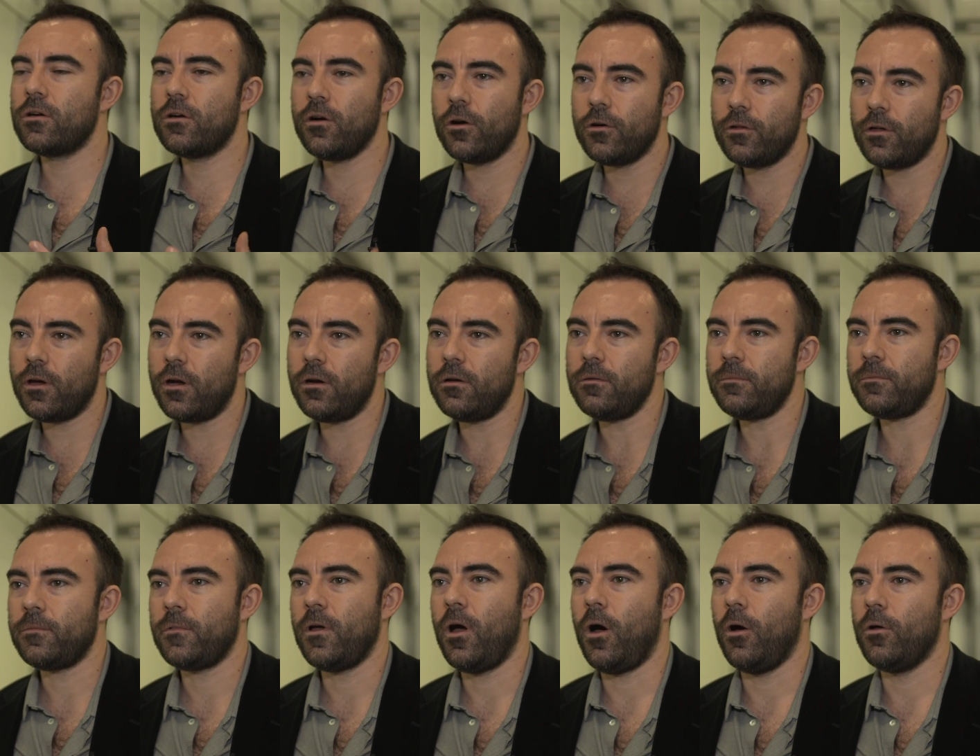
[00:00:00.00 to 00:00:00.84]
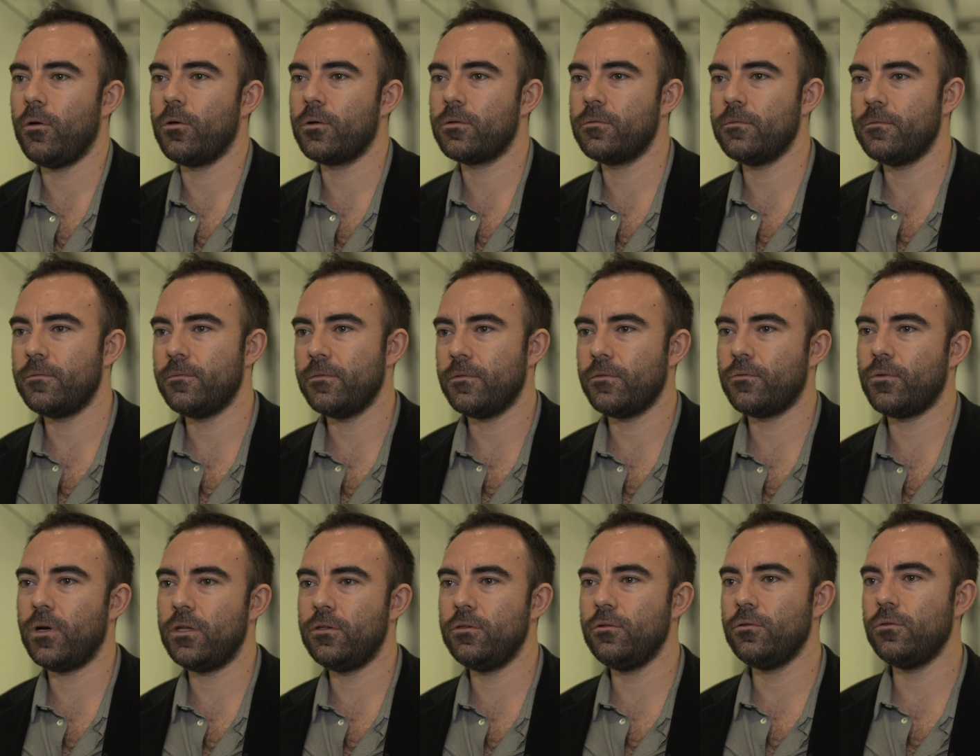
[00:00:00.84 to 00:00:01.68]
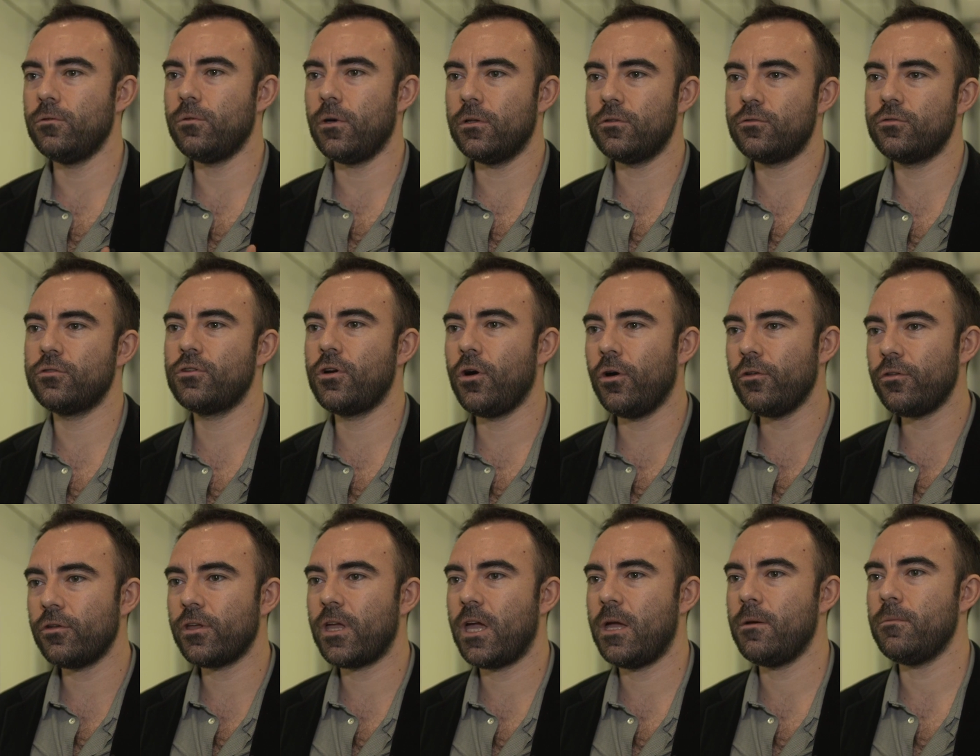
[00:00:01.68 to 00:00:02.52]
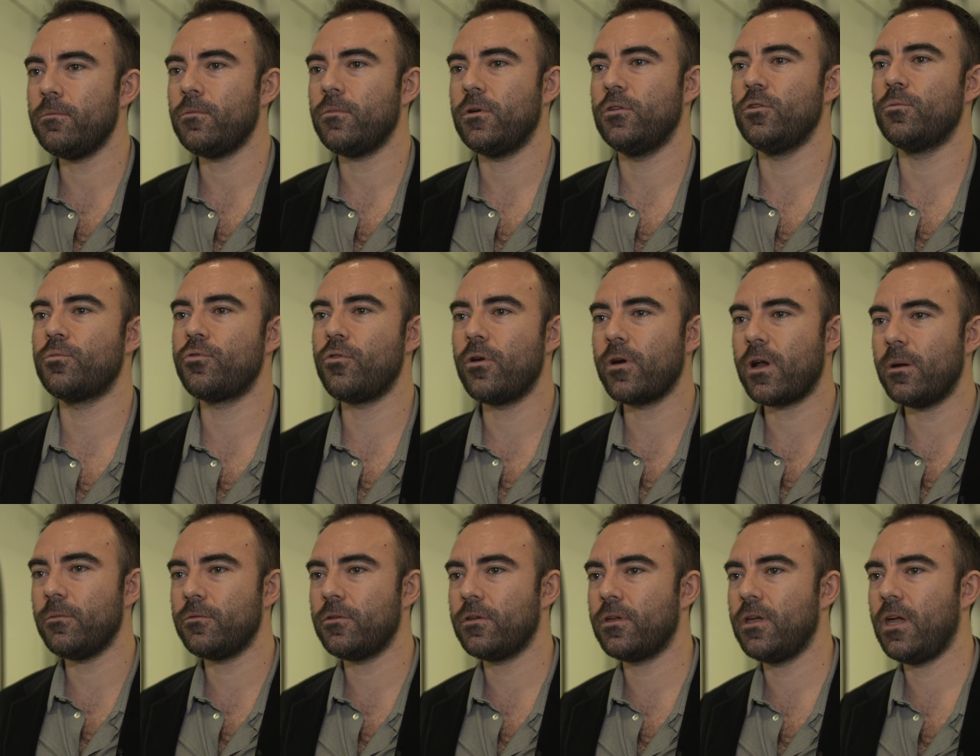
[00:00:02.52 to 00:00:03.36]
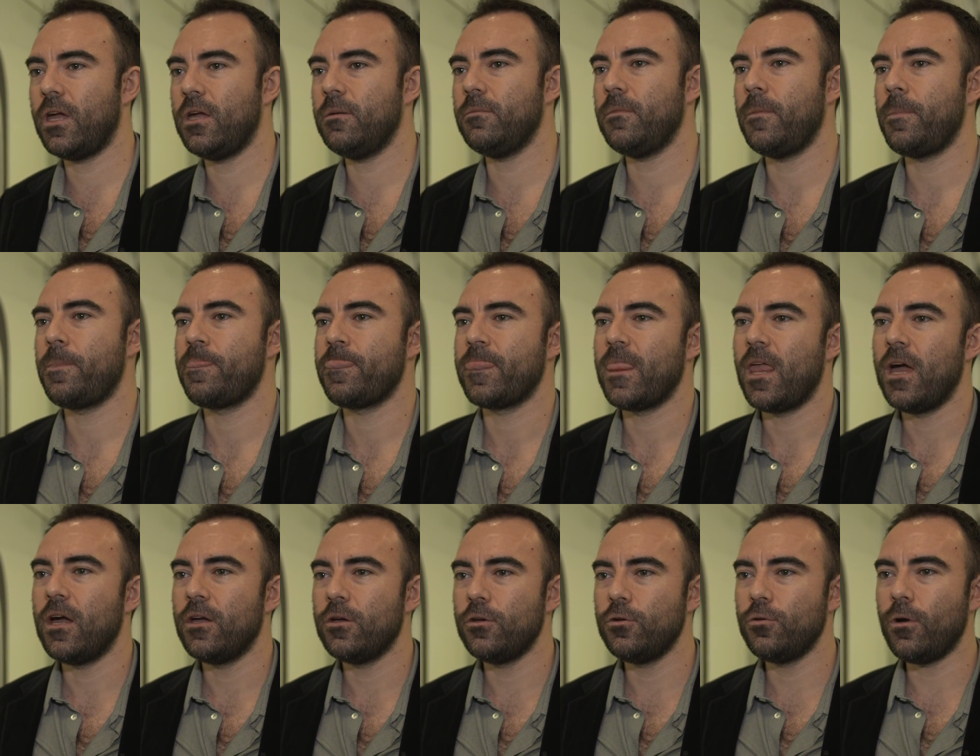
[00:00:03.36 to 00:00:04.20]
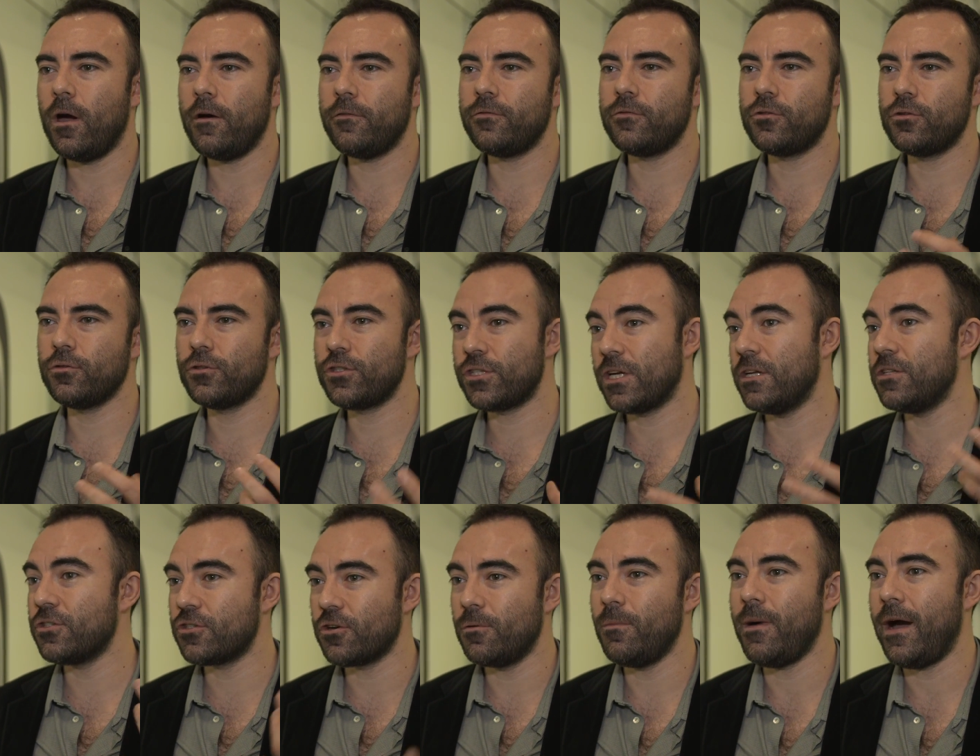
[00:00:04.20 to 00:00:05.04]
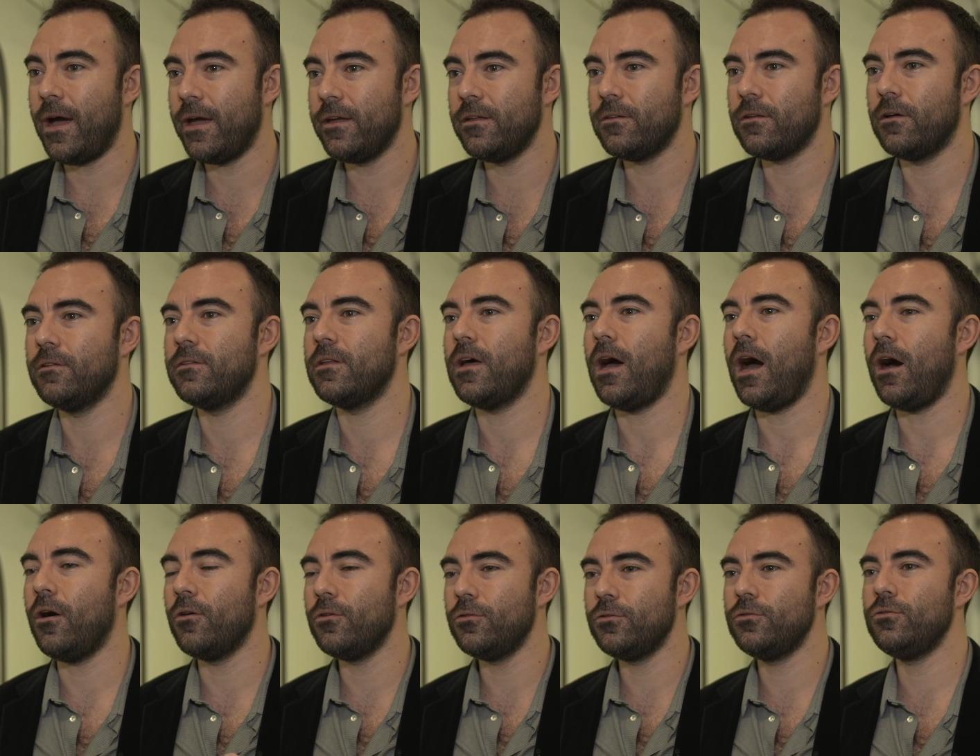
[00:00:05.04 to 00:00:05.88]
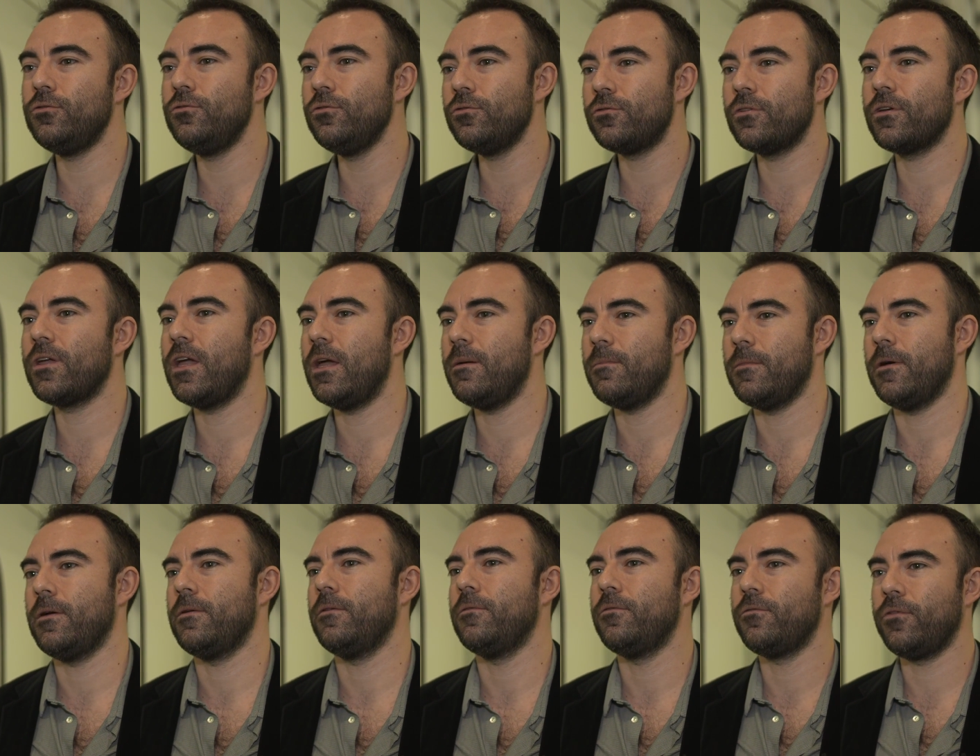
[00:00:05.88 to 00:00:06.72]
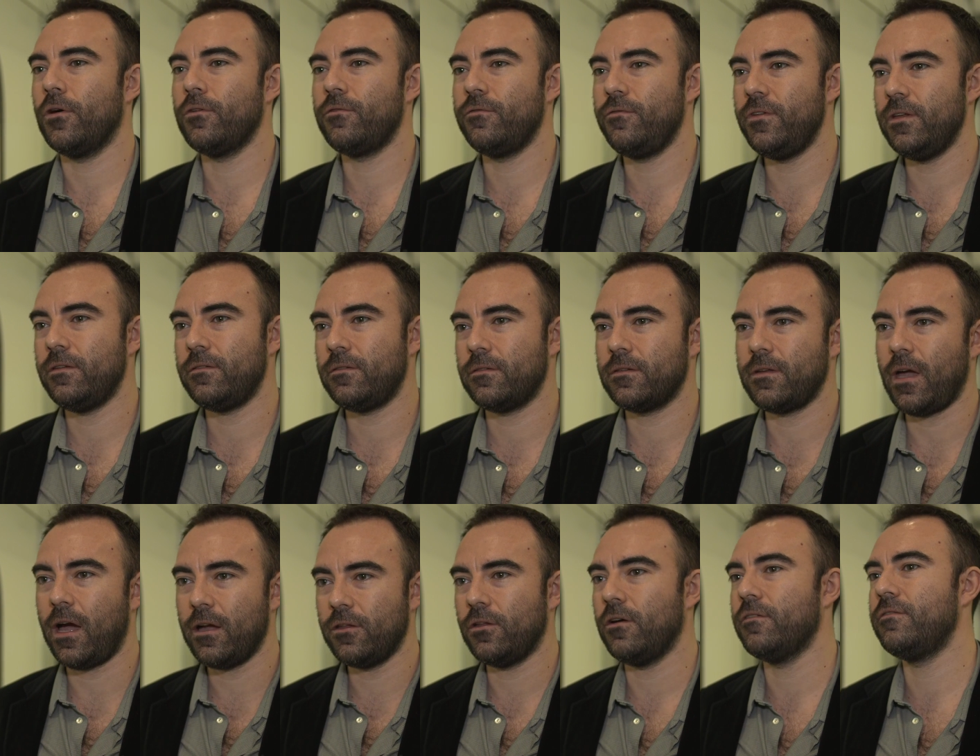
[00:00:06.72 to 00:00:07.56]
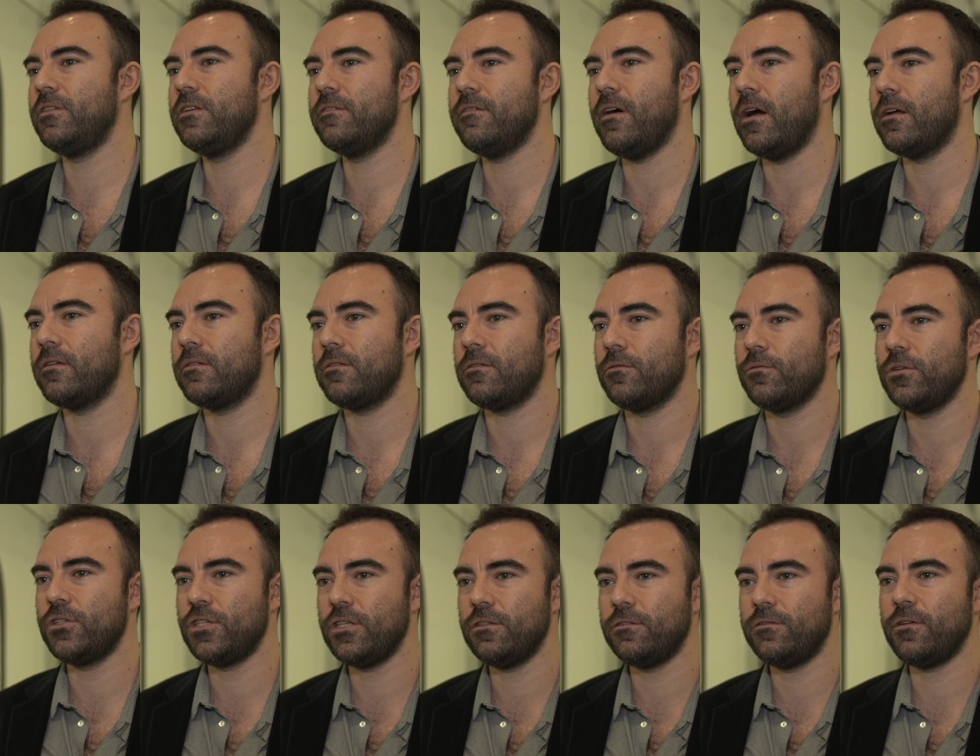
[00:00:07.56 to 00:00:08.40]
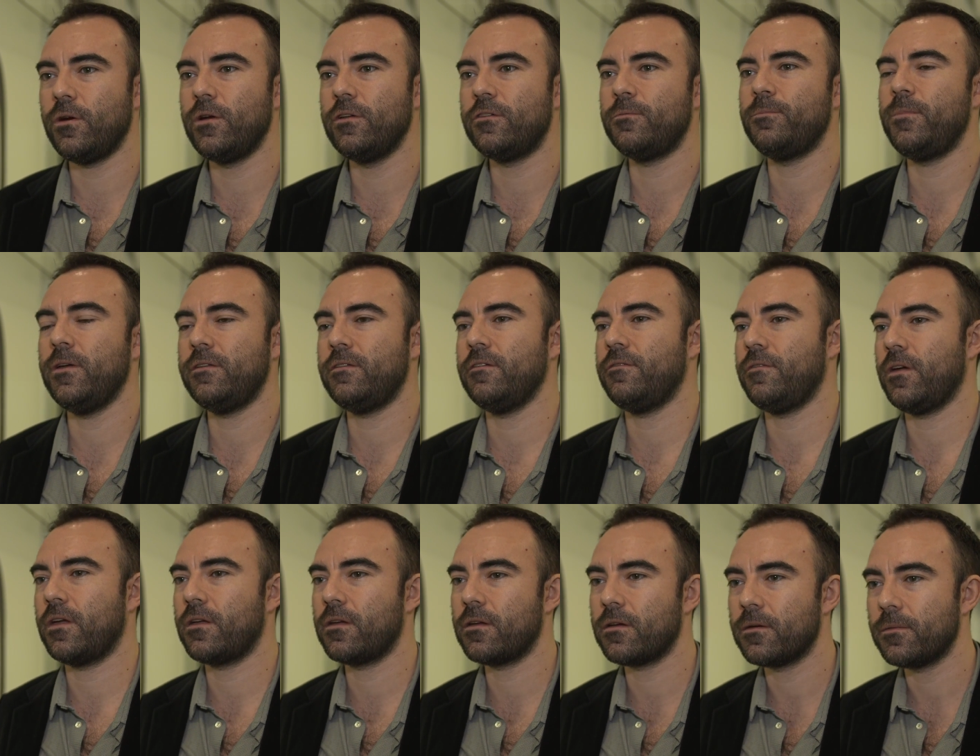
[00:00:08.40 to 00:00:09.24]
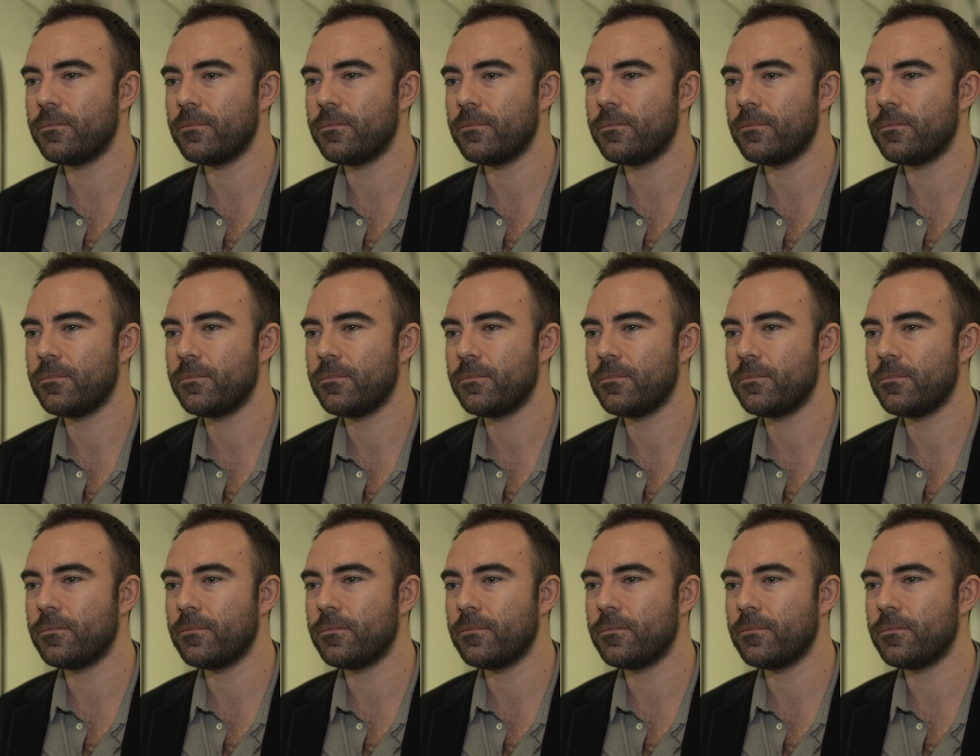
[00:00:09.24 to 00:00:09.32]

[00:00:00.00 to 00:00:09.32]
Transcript: coder, uh, when you want to code the game, you program the game, you have to change your mind on how you do the game for this kind of device, which is very specific.